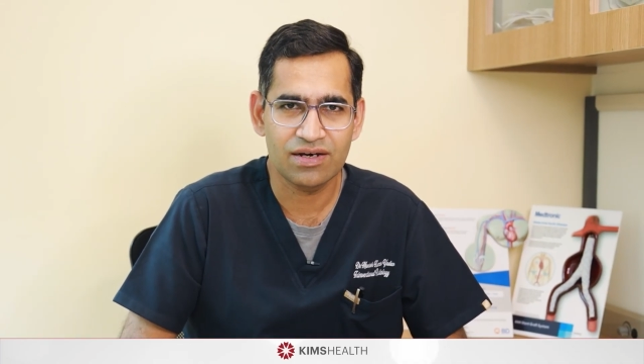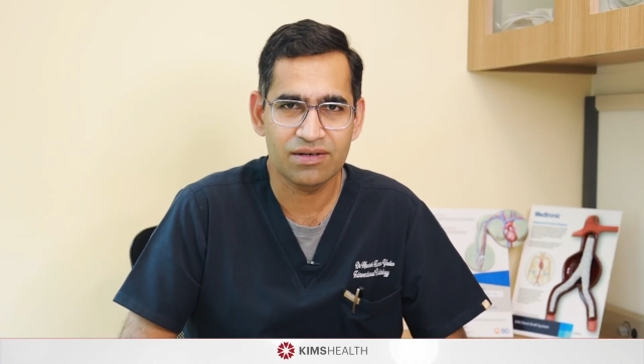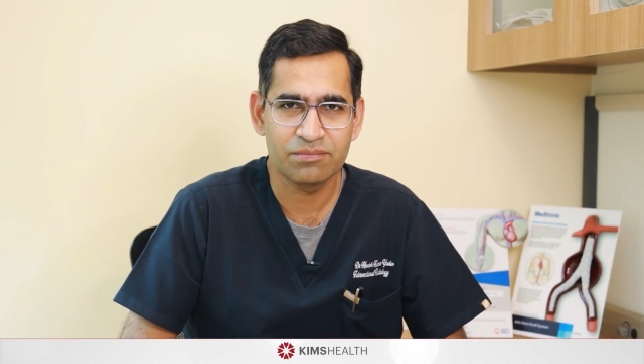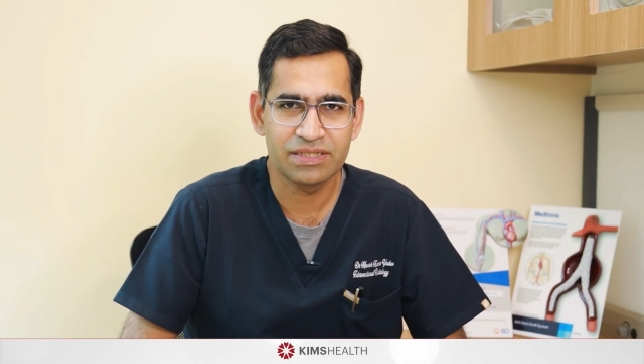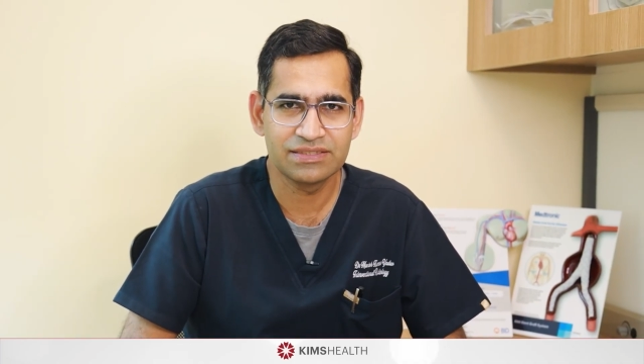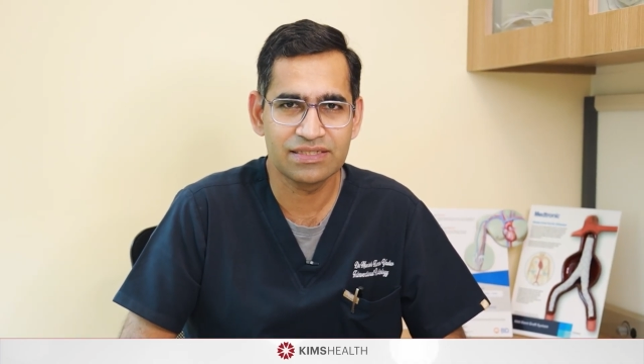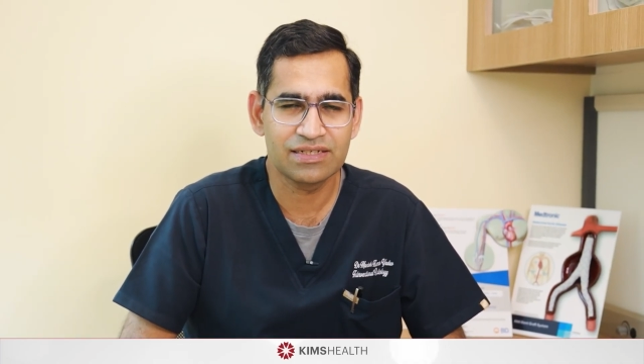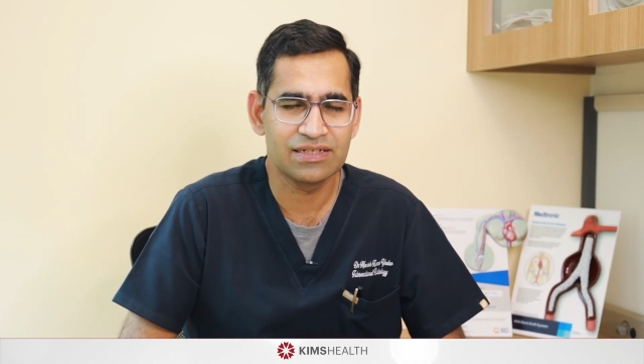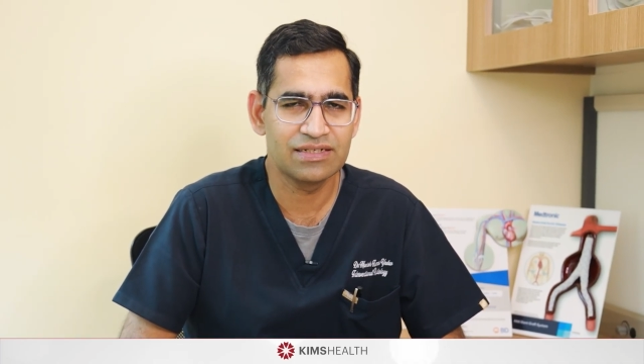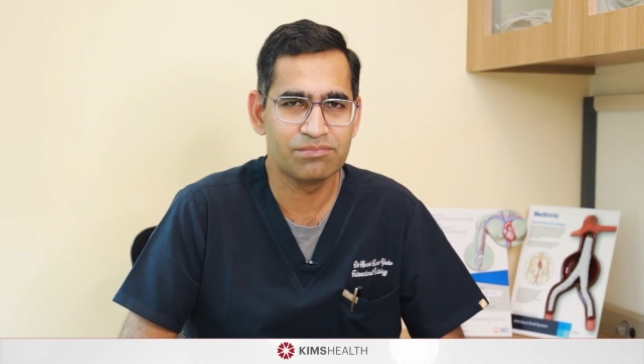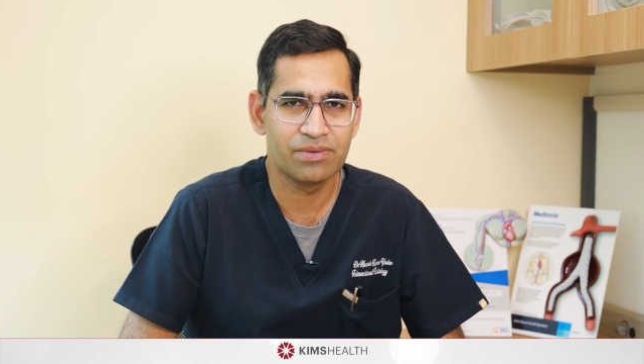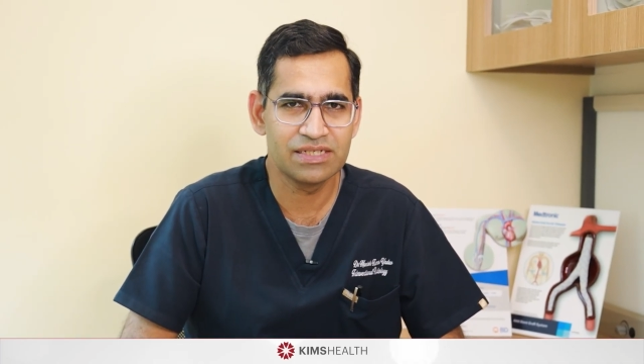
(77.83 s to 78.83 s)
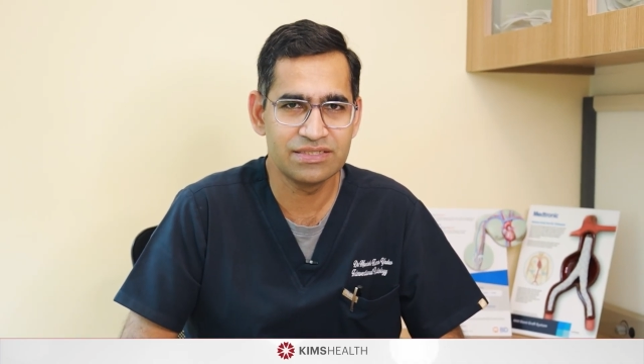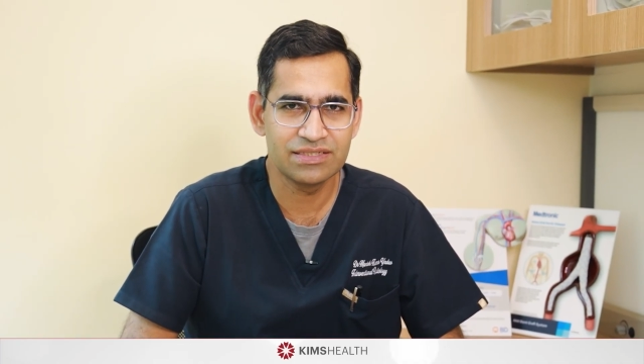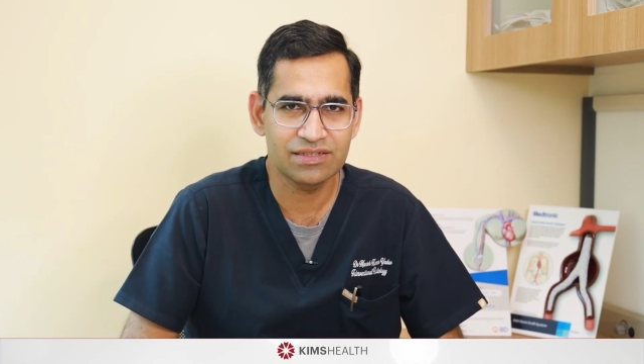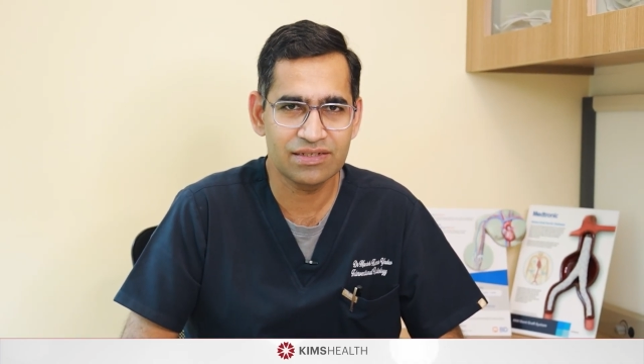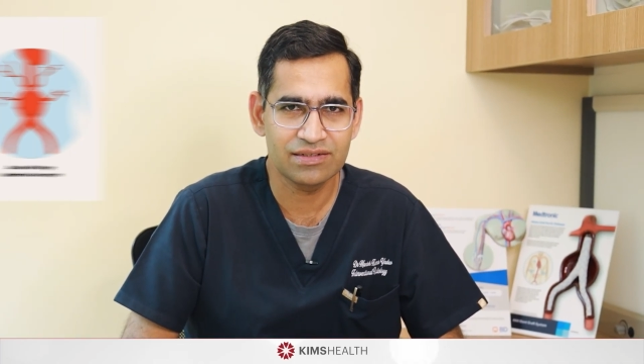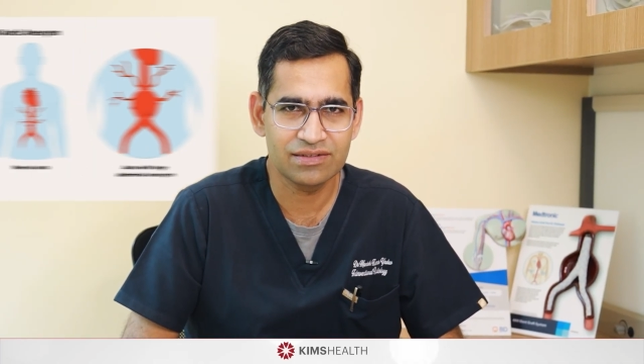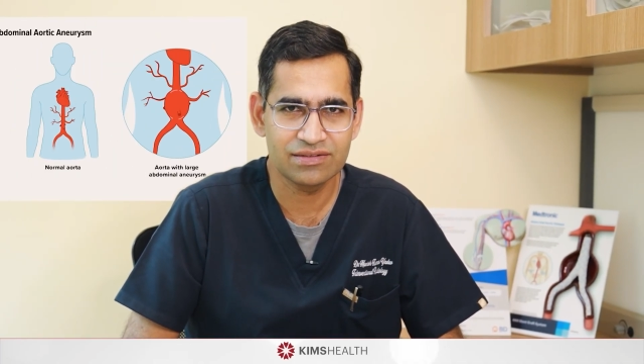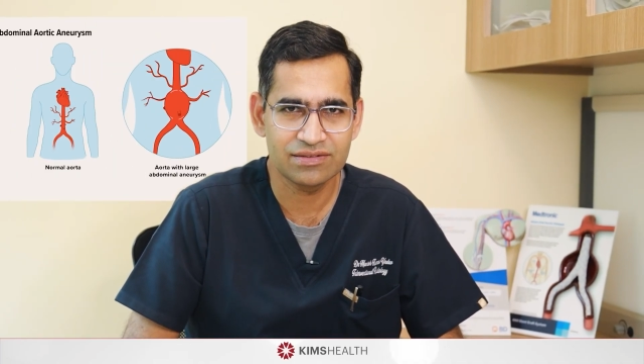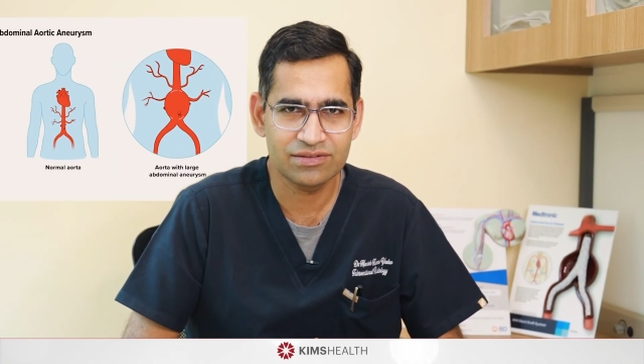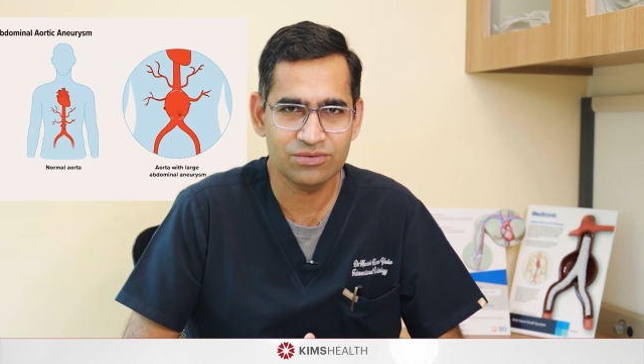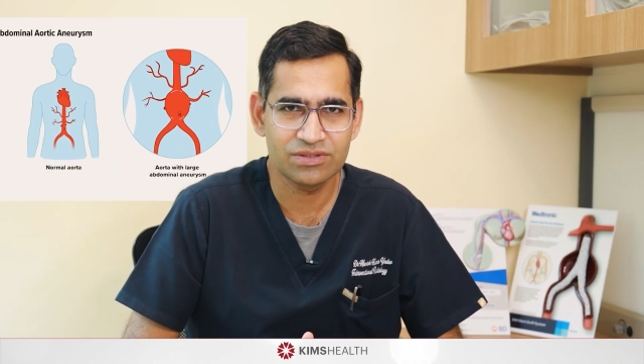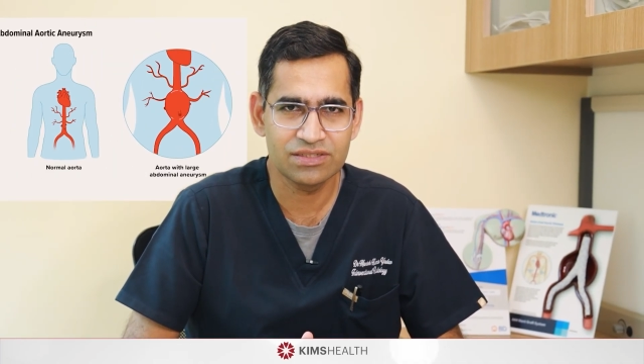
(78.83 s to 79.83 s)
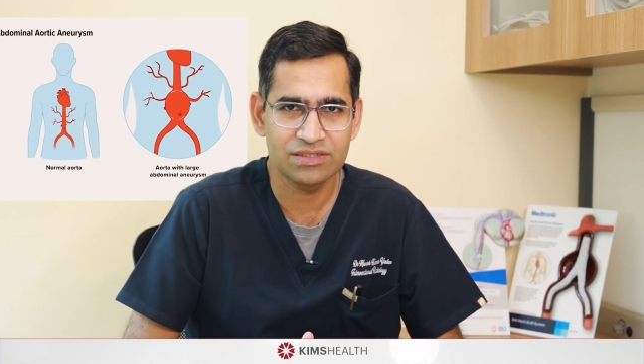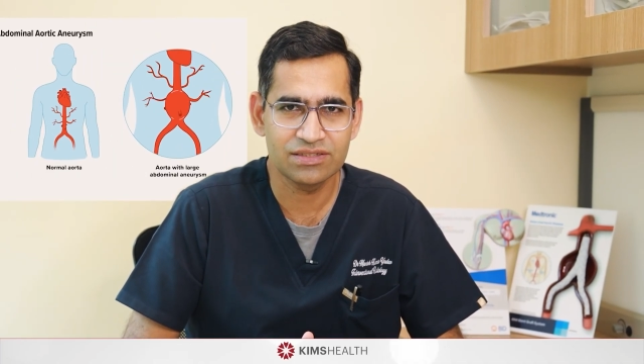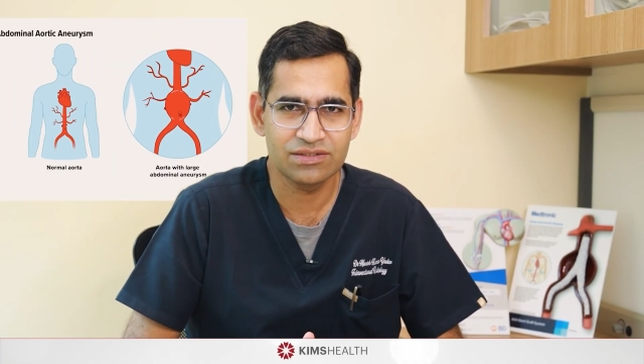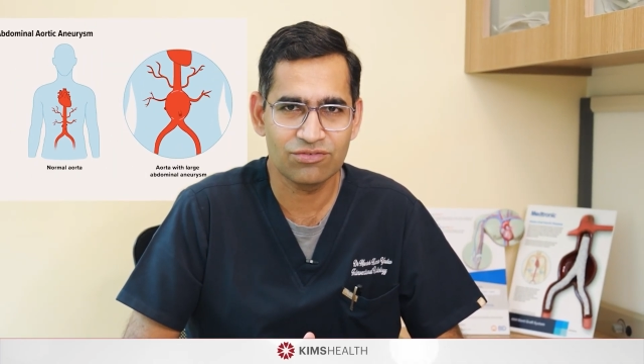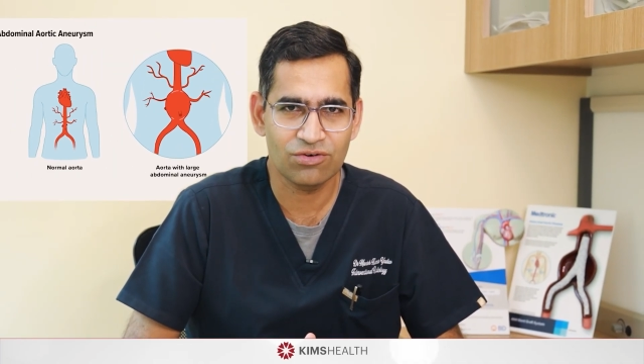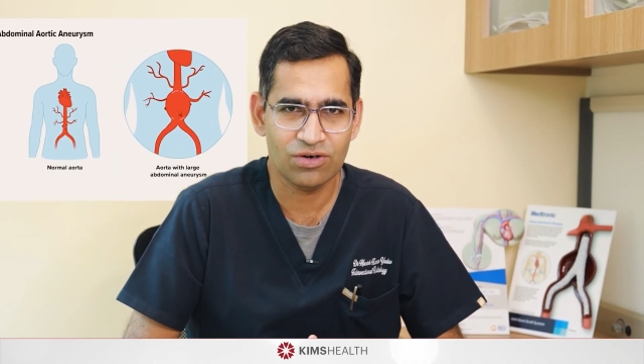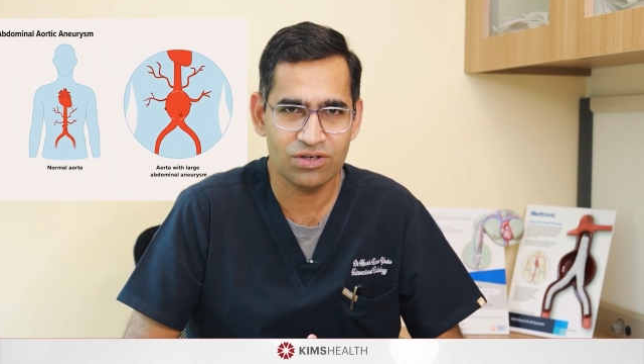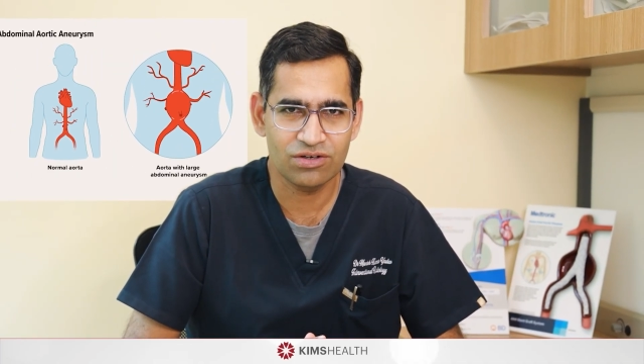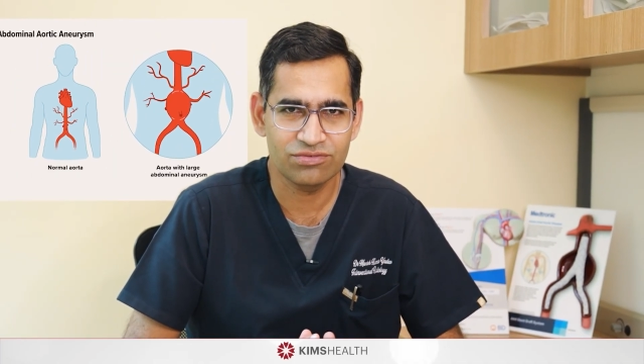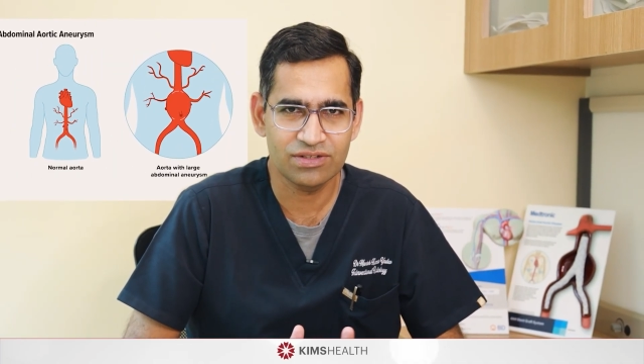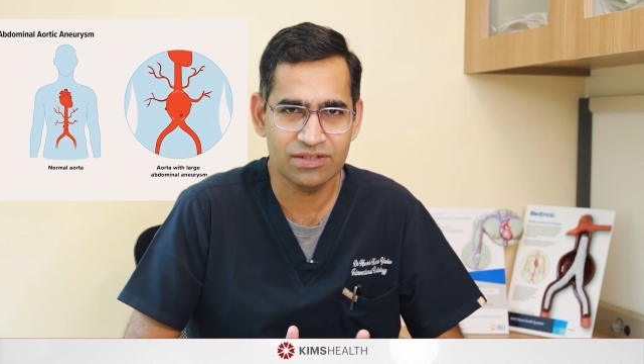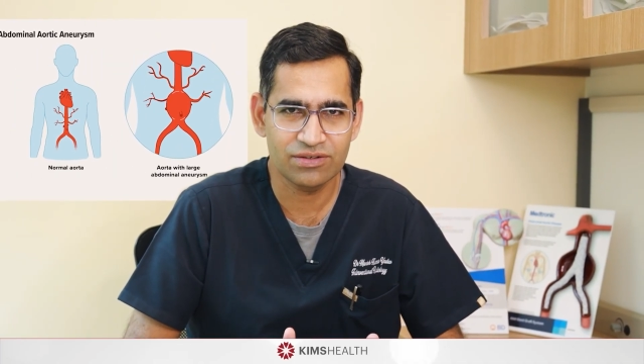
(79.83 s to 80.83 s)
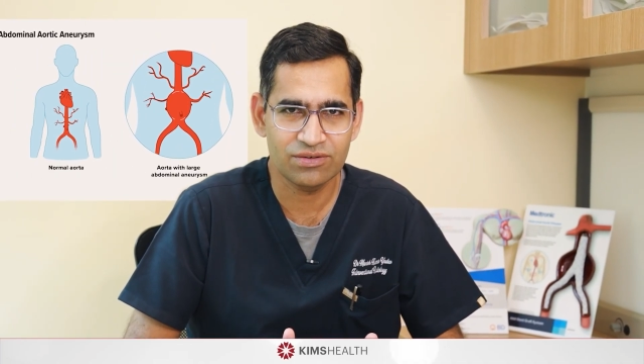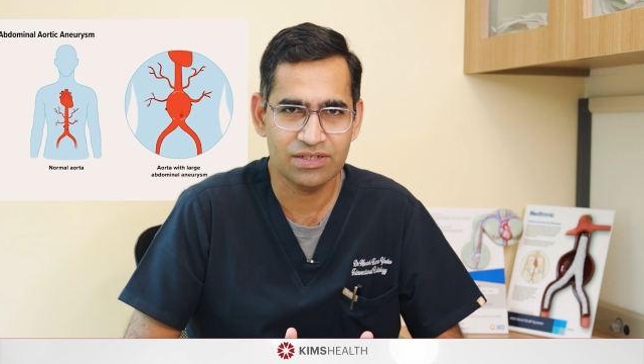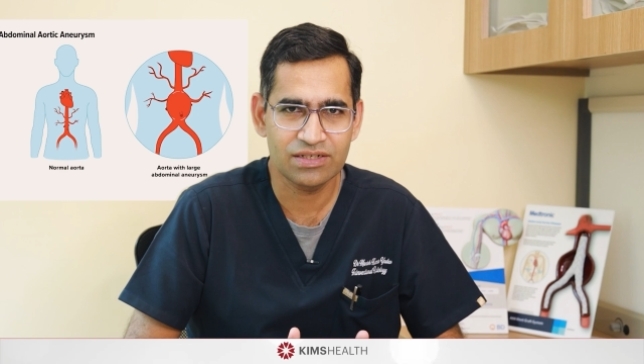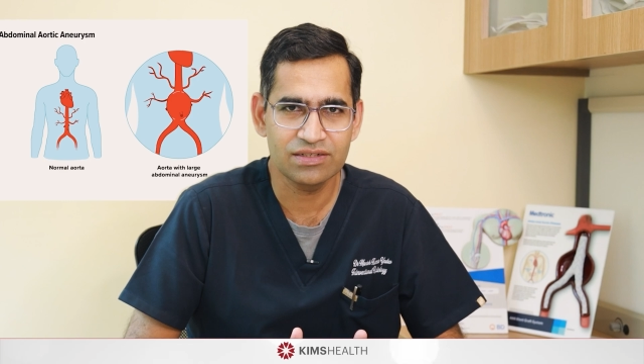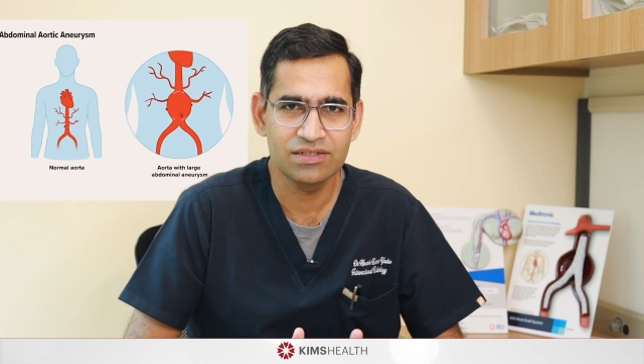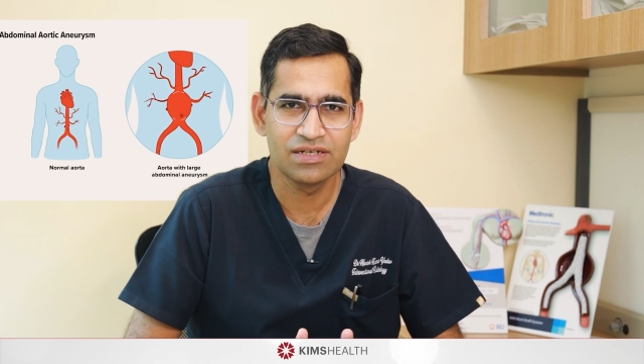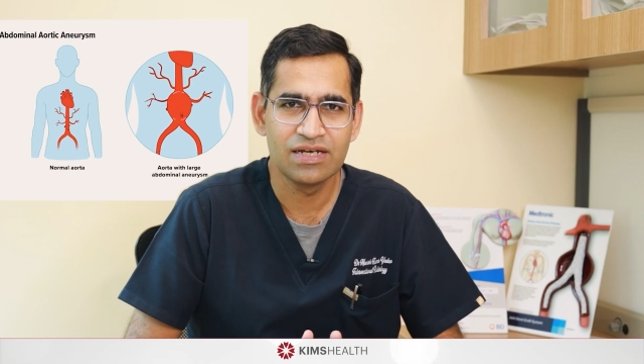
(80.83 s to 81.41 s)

are basically bulging into the wall of the aorta.